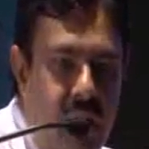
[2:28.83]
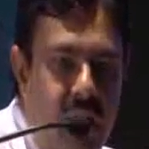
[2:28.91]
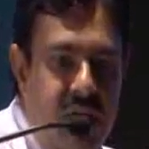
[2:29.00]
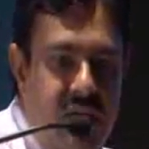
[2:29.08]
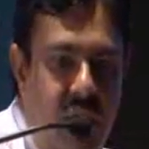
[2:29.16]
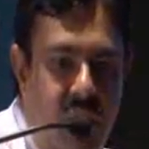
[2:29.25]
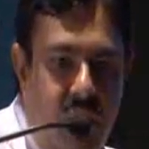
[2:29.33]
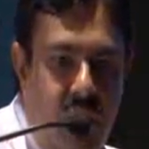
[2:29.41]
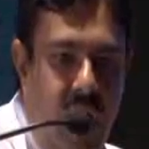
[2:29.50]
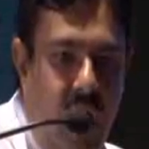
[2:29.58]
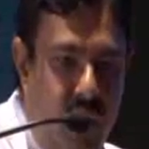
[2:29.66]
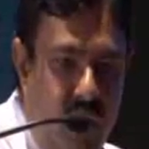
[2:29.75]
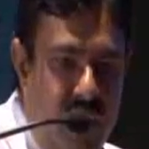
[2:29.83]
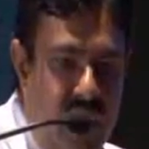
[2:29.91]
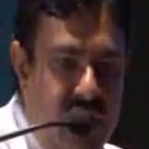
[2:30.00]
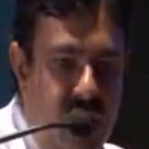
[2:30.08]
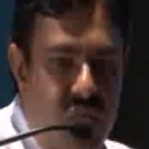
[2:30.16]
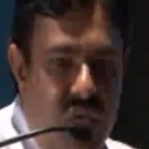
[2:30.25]
and some out of
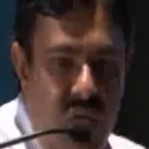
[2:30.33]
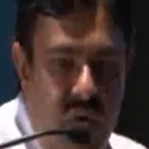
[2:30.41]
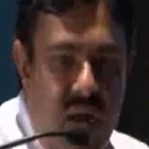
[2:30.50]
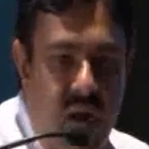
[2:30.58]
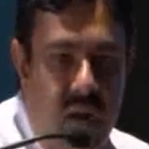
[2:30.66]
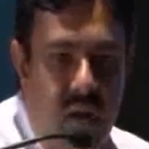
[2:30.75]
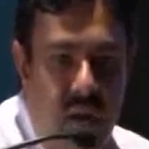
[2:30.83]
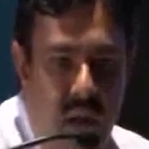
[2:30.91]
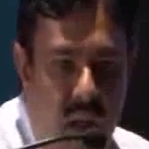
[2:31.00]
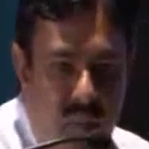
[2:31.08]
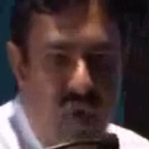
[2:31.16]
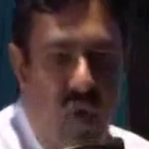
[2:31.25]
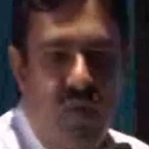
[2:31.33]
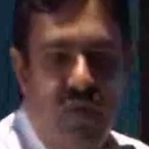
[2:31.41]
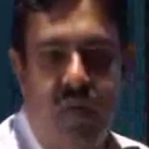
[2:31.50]
that something will get absorbed,